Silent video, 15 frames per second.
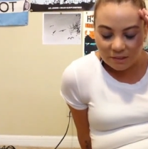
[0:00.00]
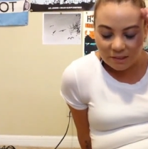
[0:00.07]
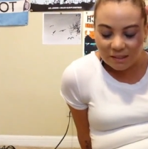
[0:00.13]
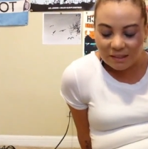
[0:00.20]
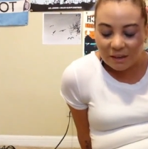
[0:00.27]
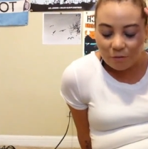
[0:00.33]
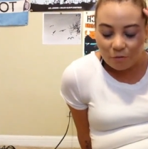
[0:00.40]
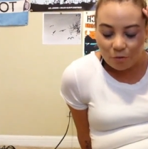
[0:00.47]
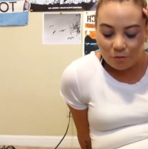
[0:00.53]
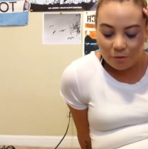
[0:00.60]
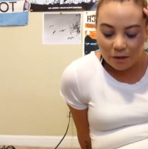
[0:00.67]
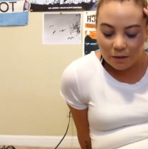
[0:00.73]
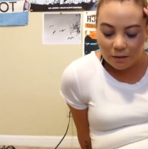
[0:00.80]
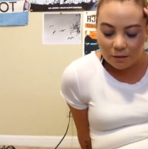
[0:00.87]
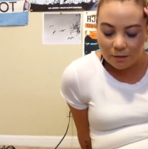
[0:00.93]
Stay
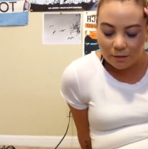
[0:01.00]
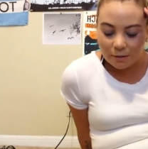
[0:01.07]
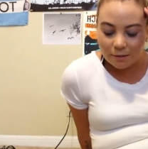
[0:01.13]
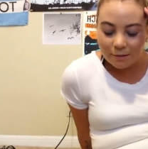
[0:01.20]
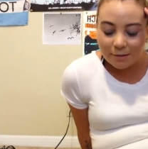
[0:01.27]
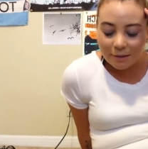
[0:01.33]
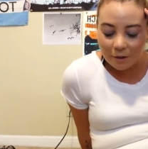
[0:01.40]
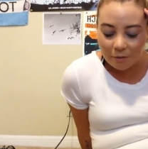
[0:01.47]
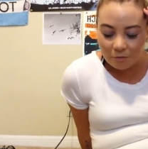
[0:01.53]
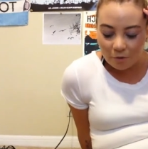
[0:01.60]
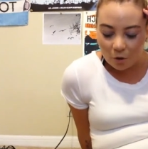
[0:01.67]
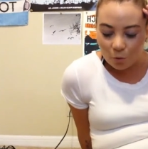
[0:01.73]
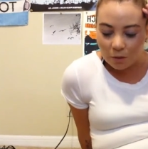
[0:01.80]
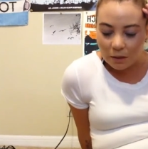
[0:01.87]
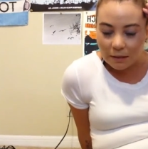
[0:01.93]
focused, stay
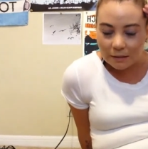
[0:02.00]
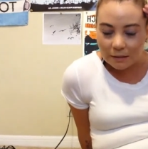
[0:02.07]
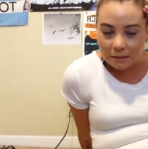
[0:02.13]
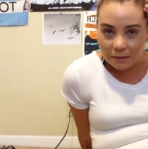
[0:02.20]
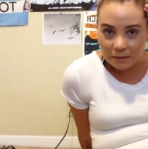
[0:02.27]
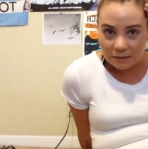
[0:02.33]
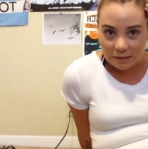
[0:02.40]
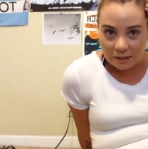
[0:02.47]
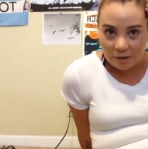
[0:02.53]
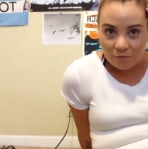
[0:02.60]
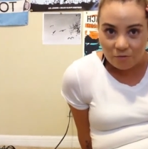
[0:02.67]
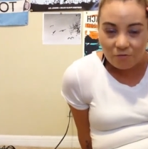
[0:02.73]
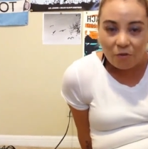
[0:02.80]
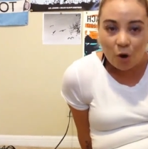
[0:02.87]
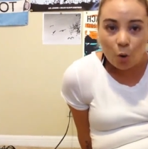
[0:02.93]
focused,
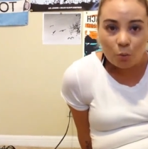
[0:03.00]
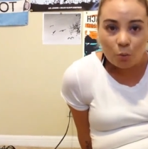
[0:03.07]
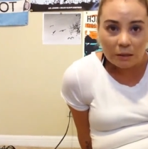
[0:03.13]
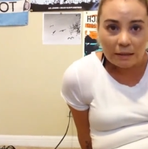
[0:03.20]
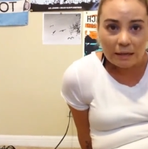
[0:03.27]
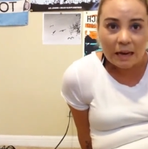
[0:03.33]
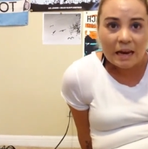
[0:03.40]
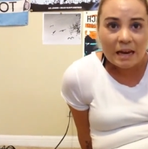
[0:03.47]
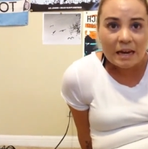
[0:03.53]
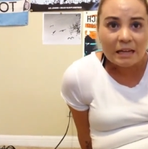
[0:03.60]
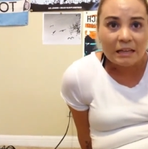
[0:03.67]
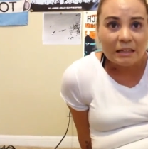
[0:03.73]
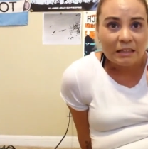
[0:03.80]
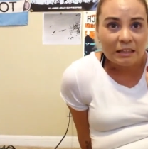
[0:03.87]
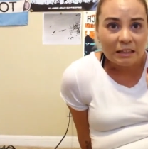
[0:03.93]
stay
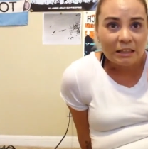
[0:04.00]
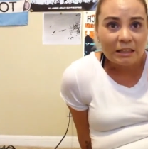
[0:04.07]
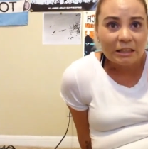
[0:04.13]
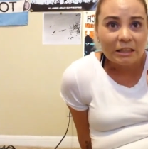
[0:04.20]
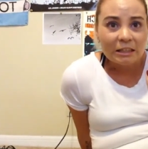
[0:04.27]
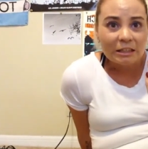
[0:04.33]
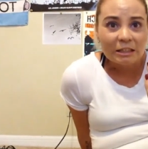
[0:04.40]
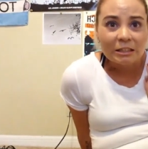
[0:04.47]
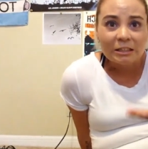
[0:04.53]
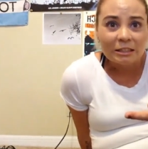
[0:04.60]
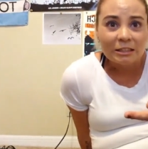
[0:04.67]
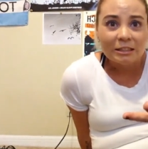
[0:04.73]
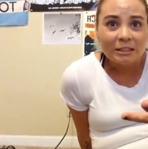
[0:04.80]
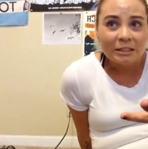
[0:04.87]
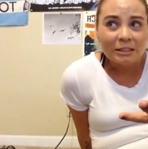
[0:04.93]

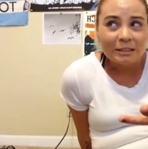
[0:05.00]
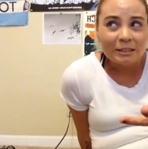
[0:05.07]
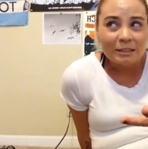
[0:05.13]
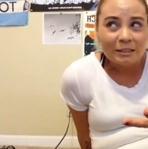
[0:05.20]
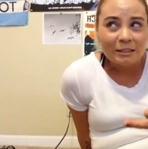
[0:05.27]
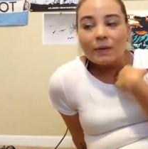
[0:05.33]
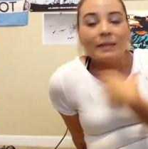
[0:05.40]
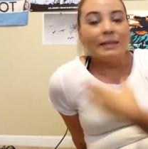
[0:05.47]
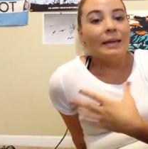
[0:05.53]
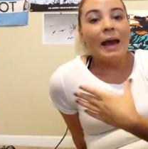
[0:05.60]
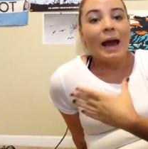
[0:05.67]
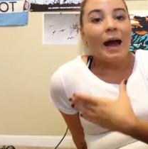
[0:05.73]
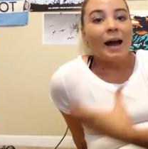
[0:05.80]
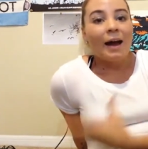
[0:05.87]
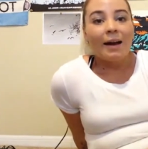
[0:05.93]
focused.
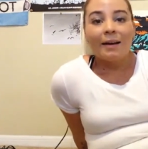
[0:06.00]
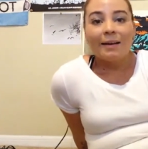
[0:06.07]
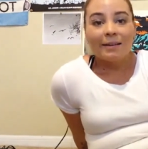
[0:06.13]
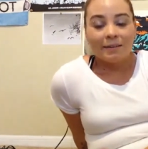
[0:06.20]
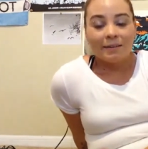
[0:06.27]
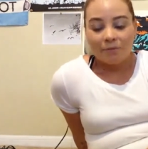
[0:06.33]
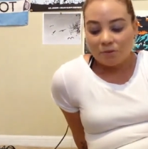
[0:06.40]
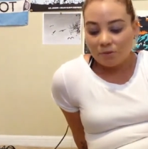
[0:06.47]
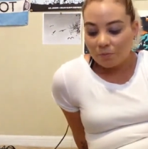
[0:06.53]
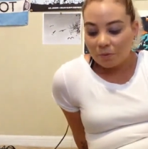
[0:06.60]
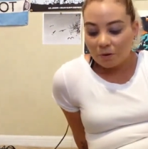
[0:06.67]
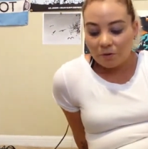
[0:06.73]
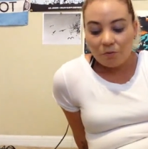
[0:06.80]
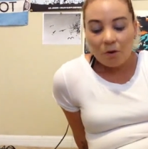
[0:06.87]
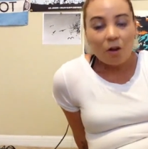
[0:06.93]
Yeah, I've
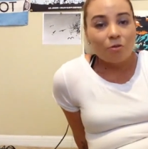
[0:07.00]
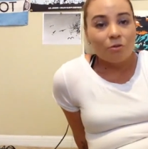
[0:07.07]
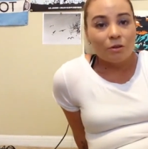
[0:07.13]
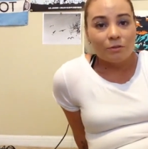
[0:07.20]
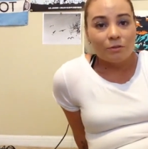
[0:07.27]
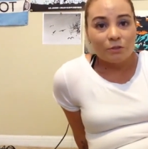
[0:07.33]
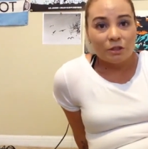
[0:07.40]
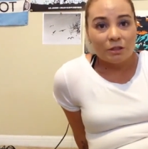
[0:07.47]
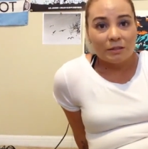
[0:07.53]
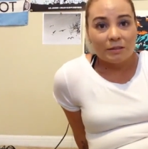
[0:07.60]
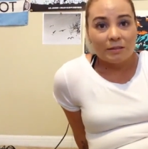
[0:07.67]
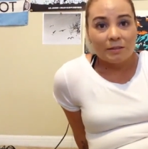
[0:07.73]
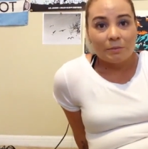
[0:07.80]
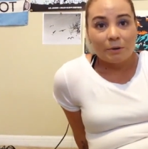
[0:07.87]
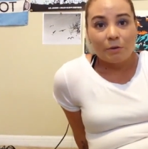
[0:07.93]
been a follower of
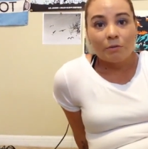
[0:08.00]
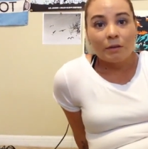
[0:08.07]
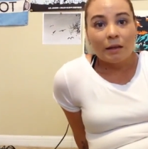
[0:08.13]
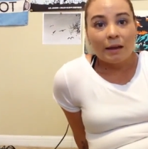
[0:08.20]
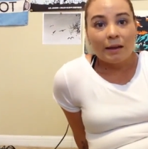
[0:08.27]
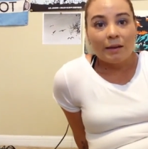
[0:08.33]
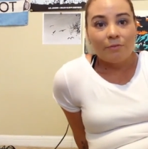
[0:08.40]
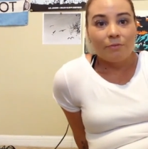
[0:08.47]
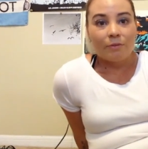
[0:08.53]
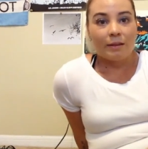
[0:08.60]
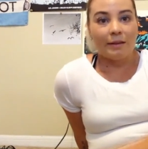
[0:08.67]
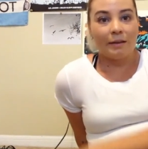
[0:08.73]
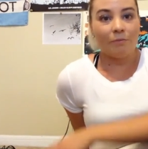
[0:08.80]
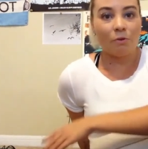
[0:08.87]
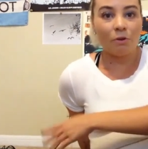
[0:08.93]
Jesus my whole life.
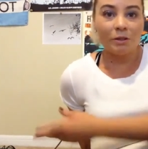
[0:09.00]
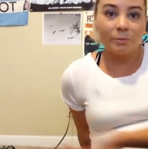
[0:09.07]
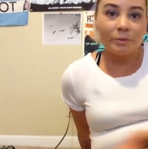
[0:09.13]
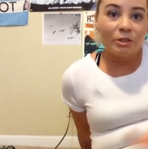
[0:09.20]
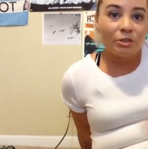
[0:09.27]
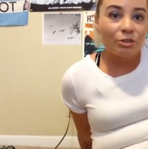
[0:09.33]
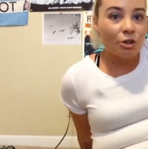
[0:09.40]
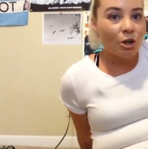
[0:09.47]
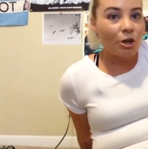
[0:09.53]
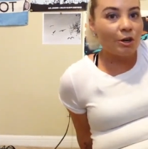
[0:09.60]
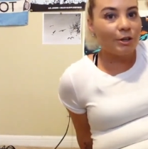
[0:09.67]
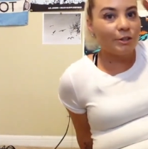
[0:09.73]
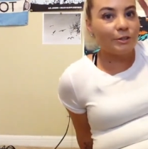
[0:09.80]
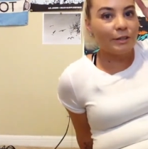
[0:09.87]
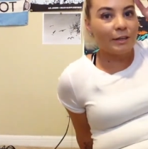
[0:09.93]
Like, I've always been to
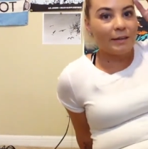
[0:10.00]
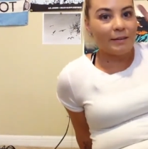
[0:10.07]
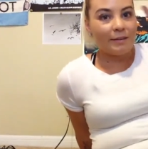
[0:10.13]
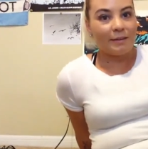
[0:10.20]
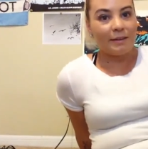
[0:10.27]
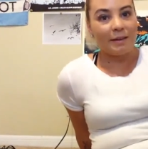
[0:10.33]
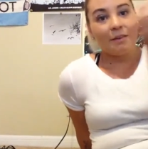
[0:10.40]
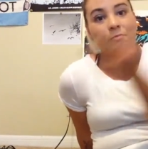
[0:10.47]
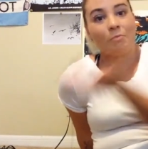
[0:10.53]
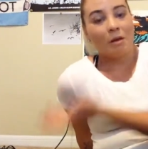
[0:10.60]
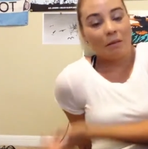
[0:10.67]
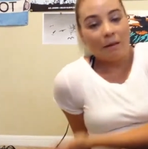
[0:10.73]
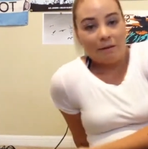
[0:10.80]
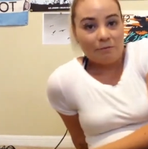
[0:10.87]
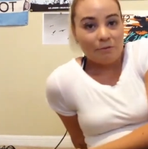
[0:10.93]
church. I gave
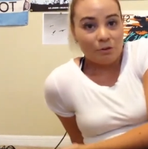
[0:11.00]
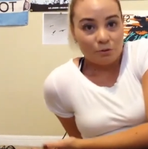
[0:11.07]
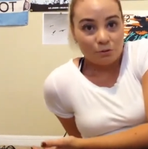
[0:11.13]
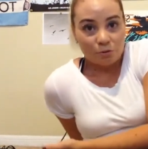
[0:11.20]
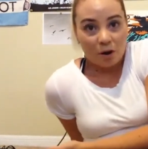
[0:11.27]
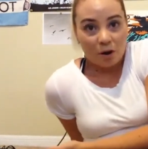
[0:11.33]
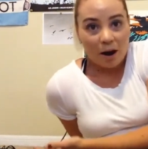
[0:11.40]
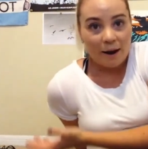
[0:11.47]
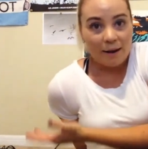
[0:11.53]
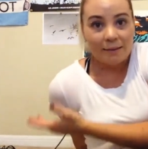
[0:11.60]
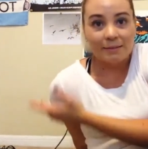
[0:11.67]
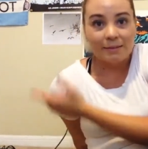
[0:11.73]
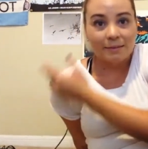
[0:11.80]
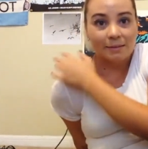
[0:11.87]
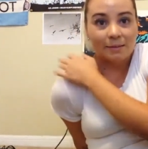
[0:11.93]
my life to
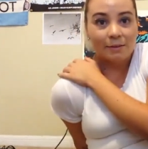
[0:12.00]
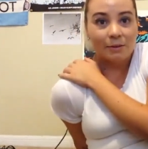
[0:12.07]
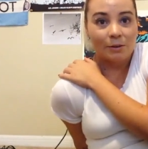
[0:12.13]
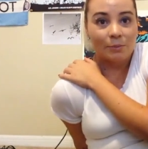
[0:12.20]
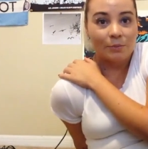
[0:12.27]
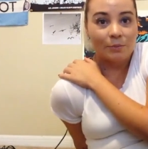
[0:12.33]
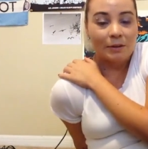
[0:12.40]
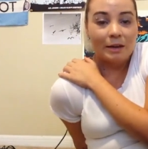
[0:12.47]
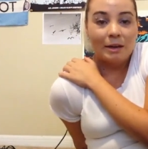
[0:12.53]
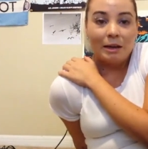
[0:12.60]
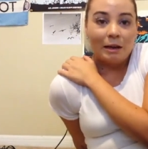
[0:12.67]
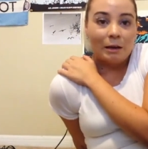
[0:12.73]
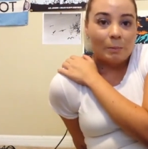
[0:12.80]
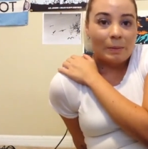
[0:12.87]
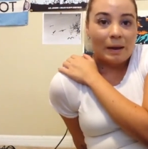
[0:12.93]
Christ
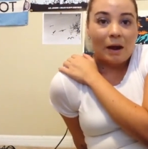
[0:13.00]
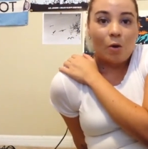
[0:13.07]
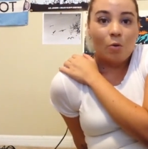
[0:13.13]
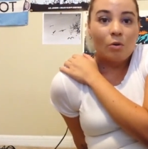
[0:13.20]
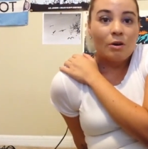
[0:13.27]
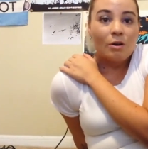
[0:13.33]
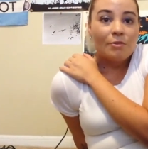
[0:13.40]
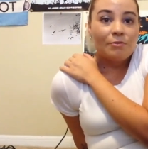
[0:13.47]
about